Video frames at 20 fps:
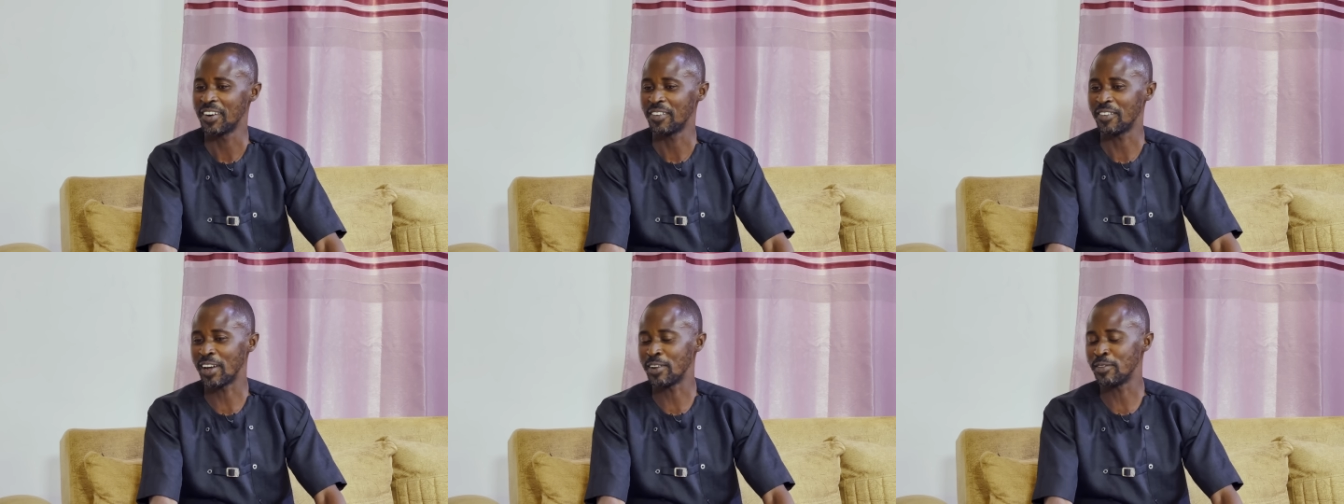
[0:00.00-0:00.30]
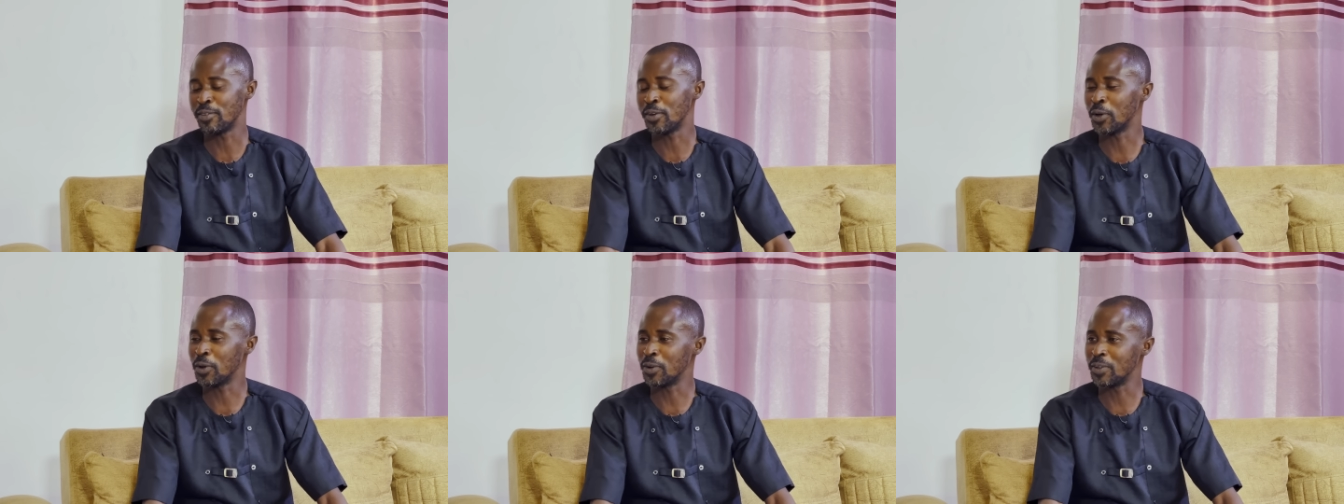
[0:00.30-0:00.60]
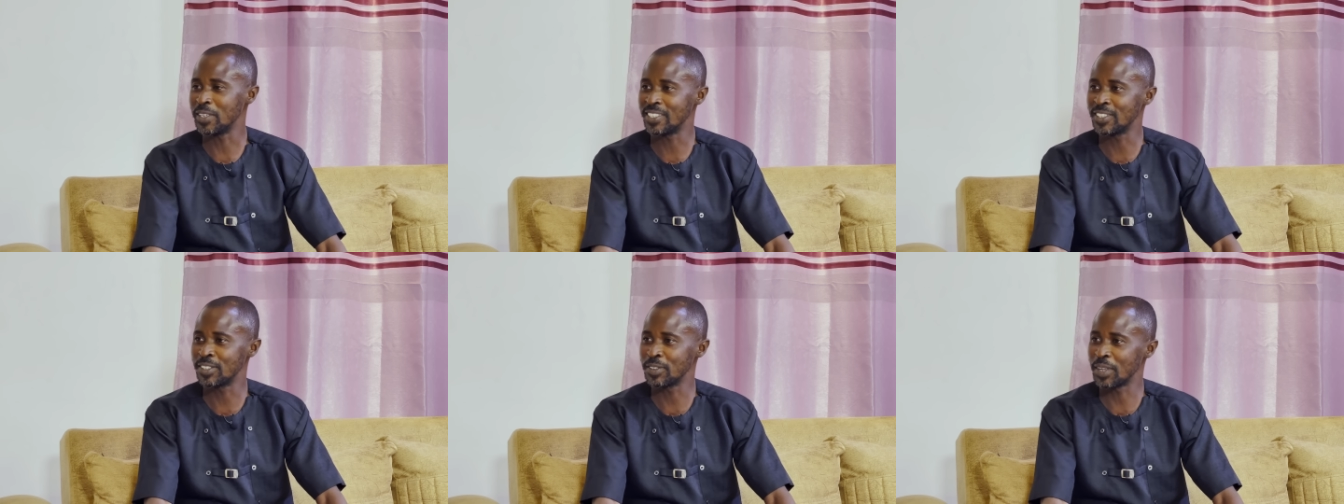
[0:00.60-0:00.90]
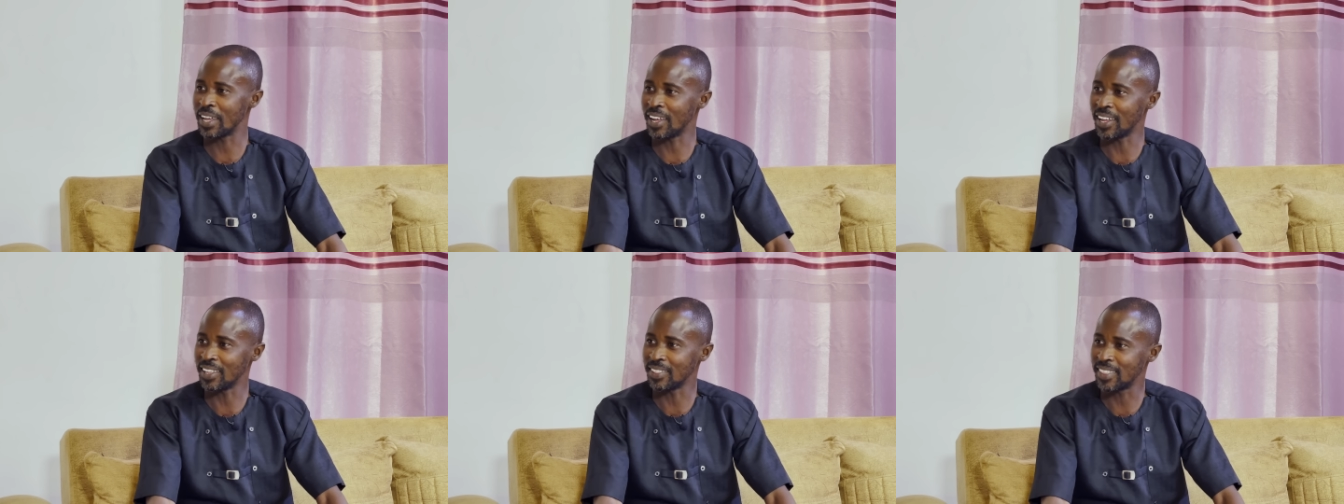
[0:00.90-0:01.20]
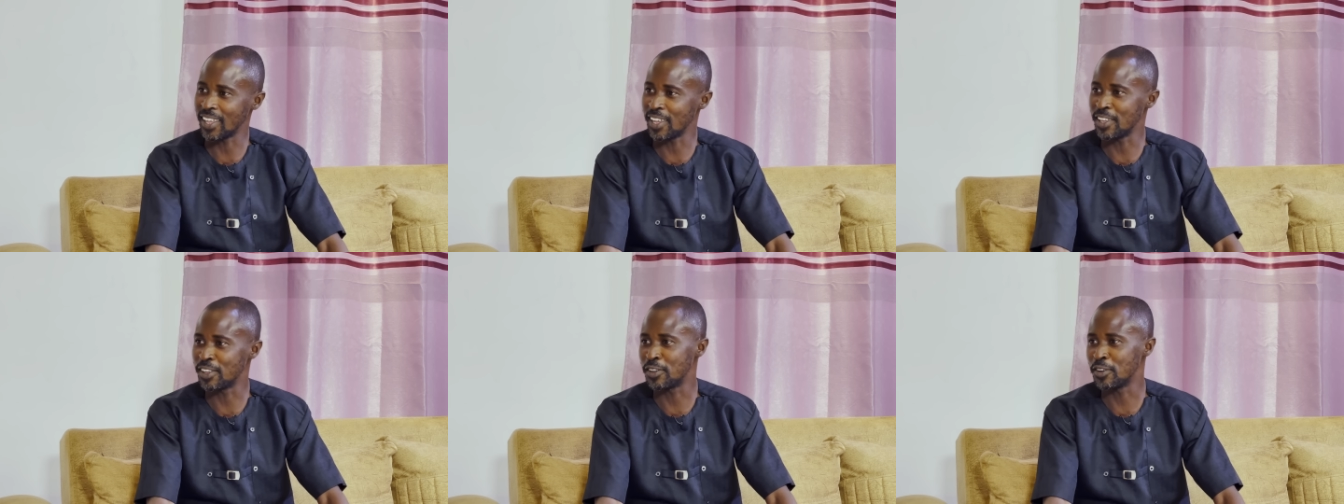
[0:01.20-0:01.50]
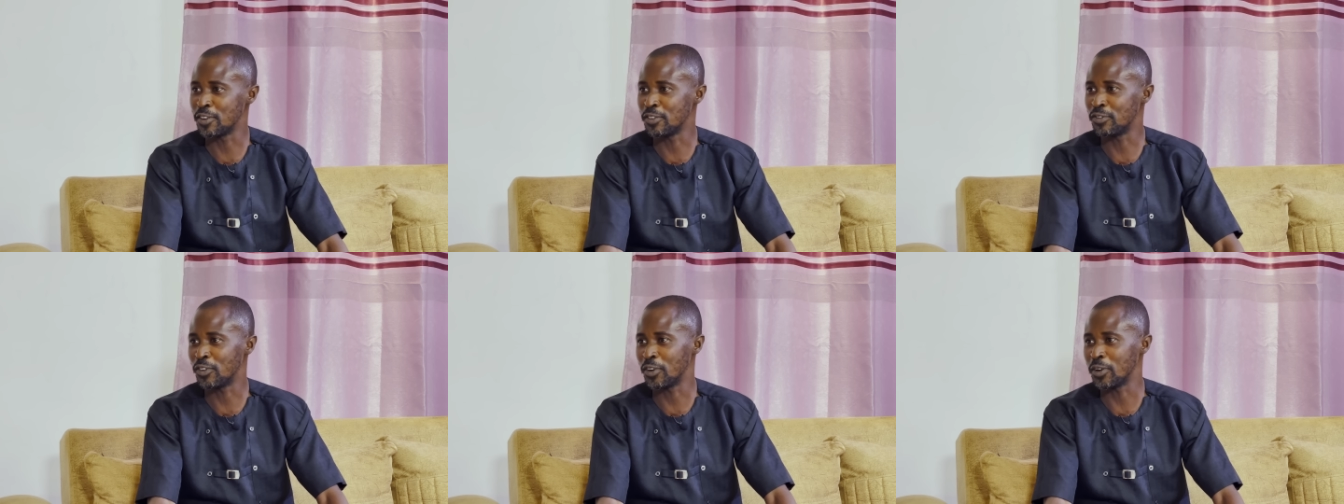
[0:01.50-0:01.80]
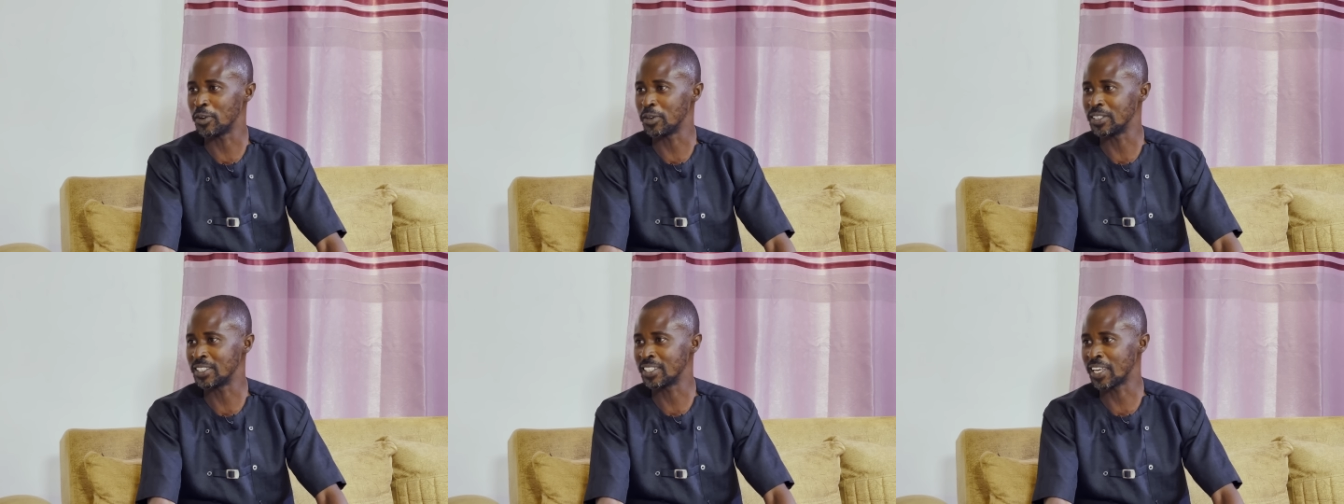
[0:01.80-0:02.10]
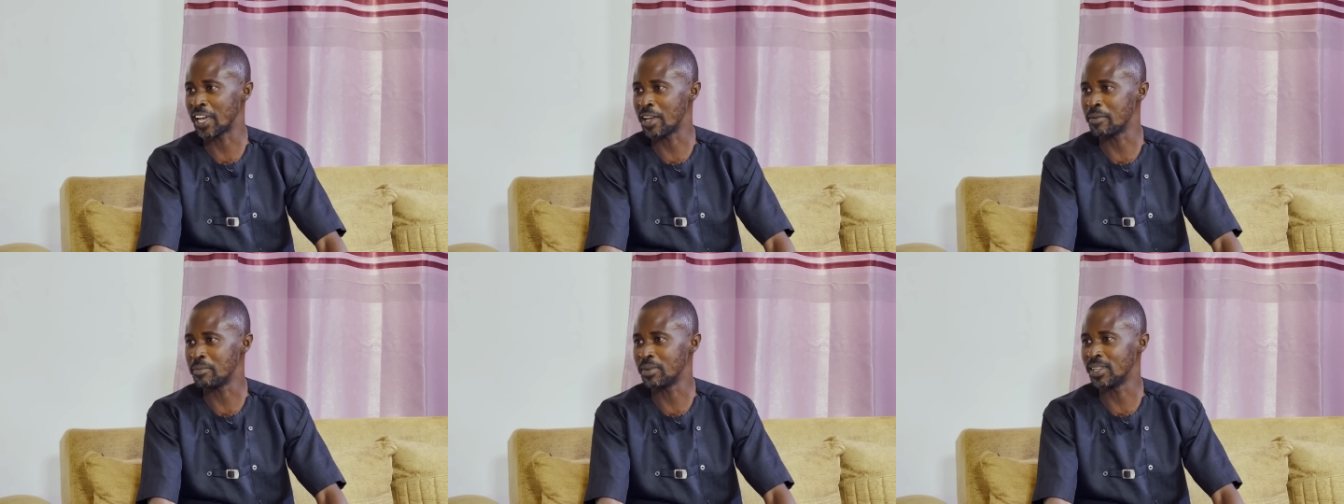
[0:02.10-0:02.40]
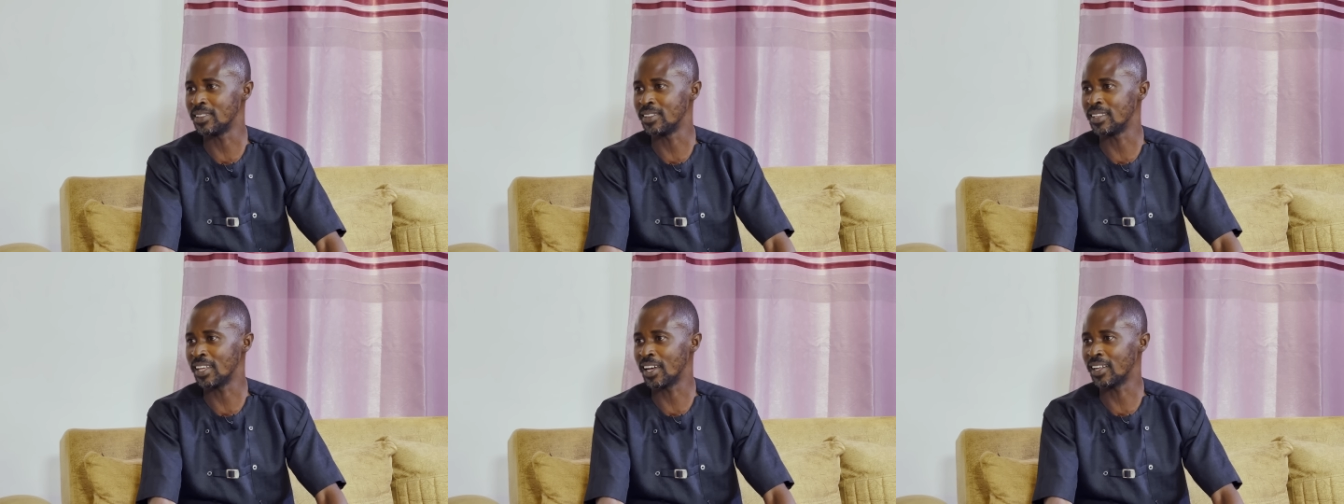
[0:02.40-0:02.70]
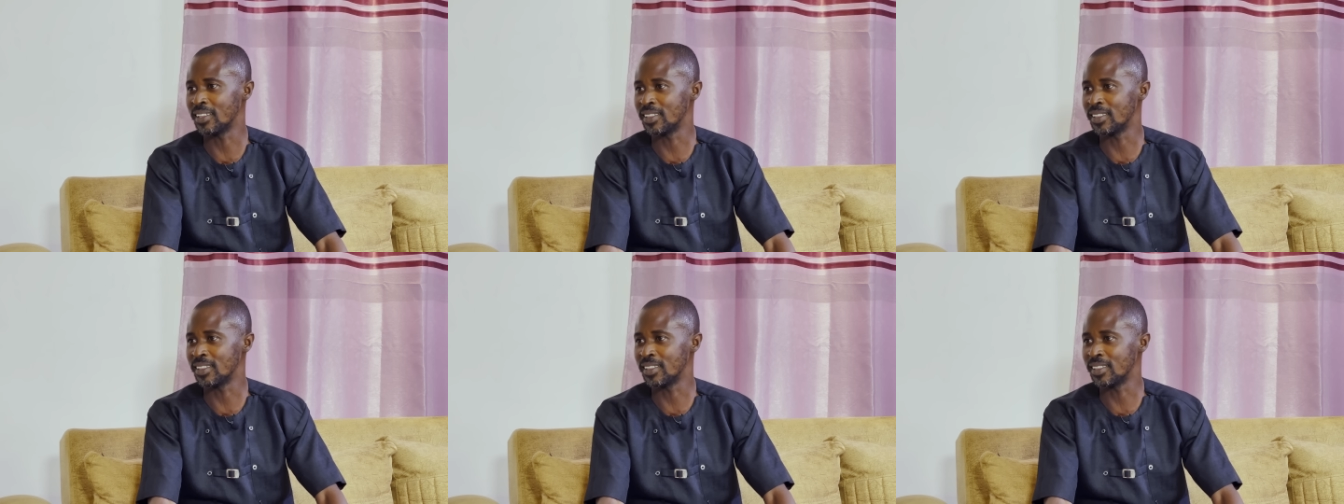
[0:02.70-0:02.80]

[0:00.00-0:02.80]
Right, we always thank you for your time and